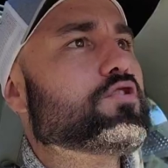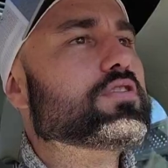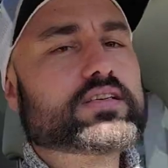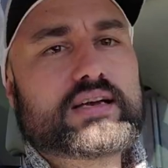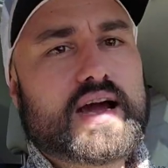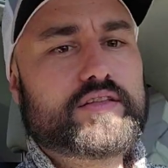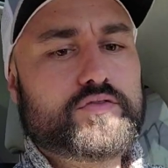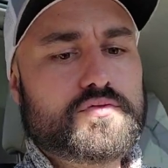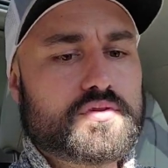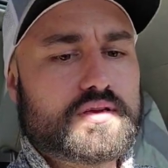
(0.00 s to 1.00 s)
you decide
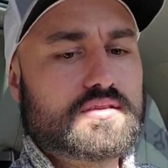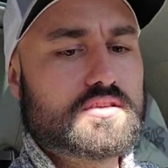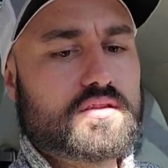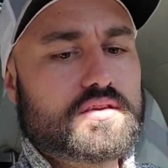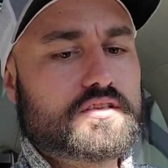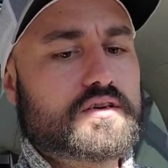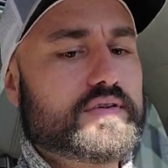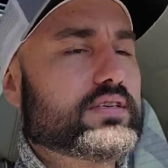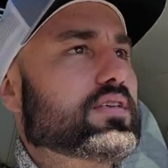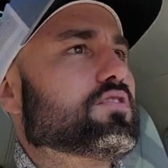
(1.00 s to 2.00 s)
to do the consulting
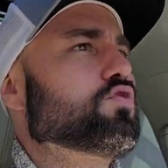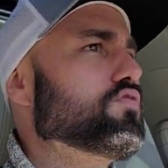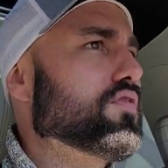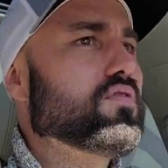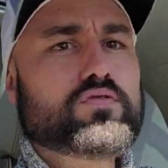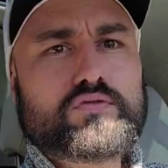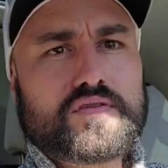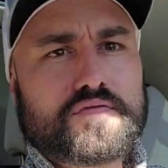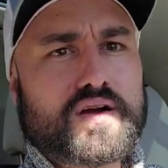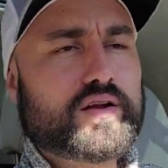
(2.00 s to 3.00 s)
services. Who, who
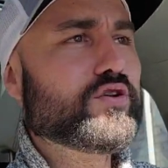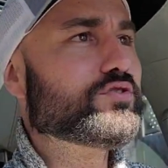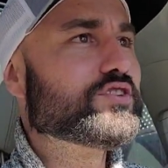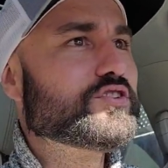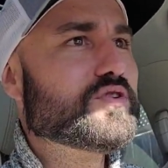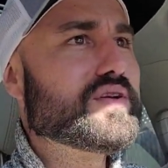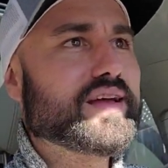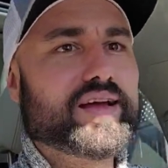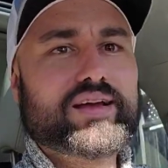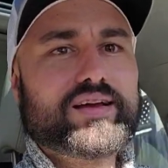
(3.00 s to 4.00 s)
the fuck knows you're
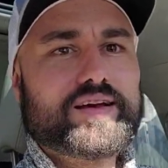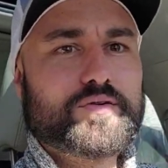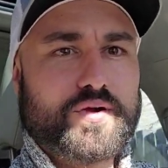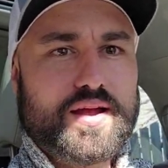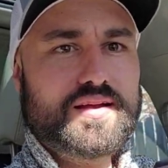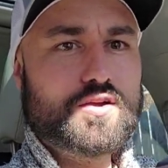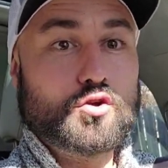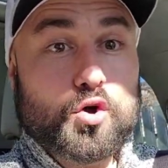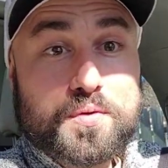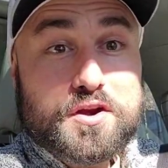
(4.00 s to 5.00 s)
doing it? Right?
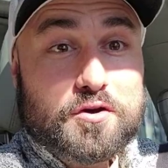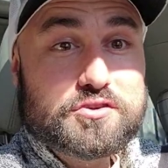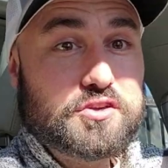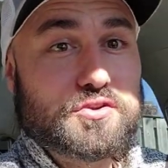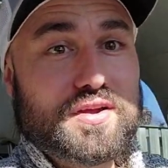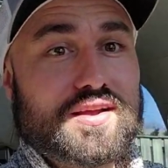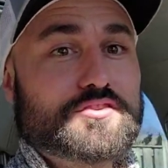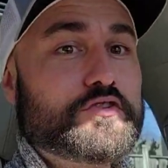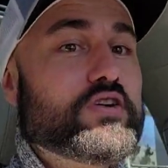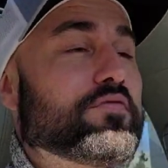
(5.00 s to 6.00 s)
Nobody knows you're doing it.
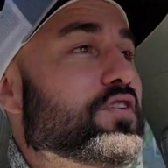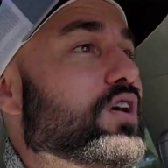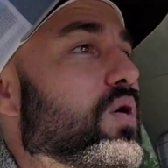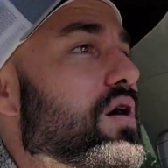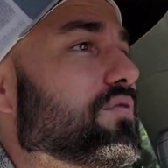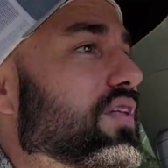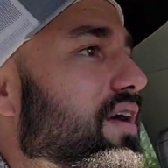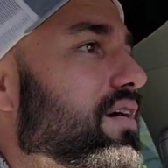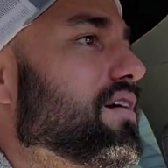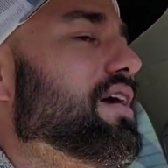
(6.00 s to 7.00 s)
So you have to go out
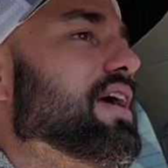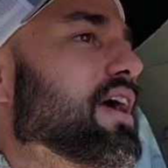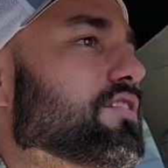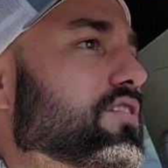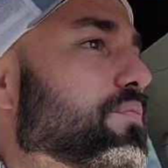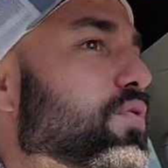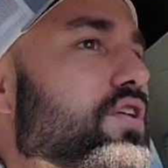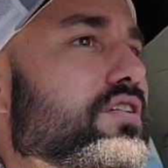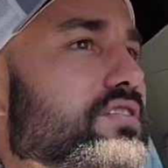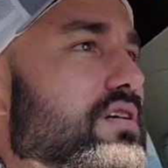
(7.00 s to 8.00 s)
there and start
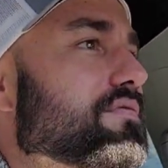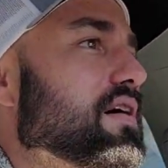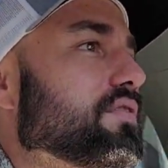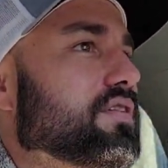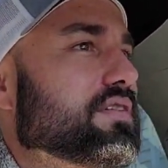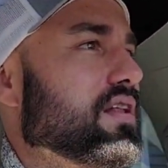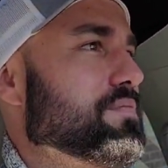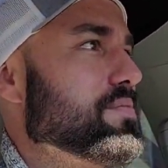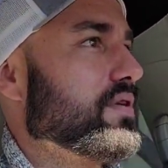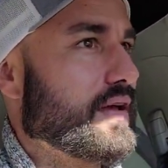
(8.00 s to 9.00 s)
putting yourself out there and telling
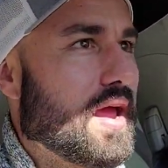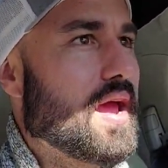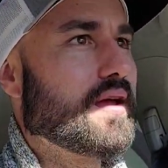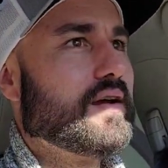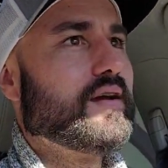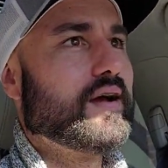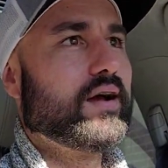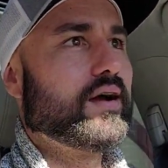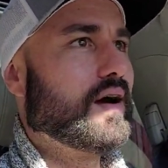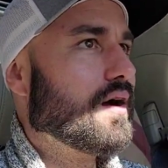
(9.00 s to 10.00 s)
people, like, hey,
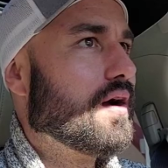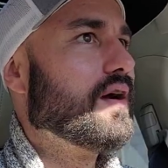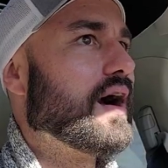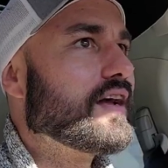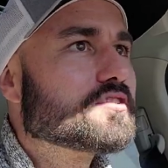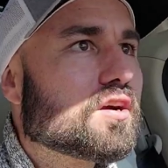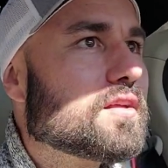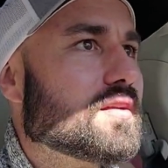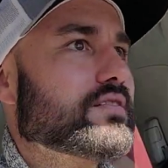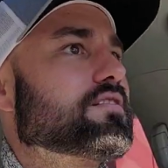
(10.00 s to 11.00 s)
I
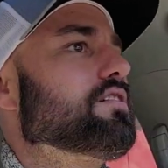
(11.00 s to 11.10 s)
started this, you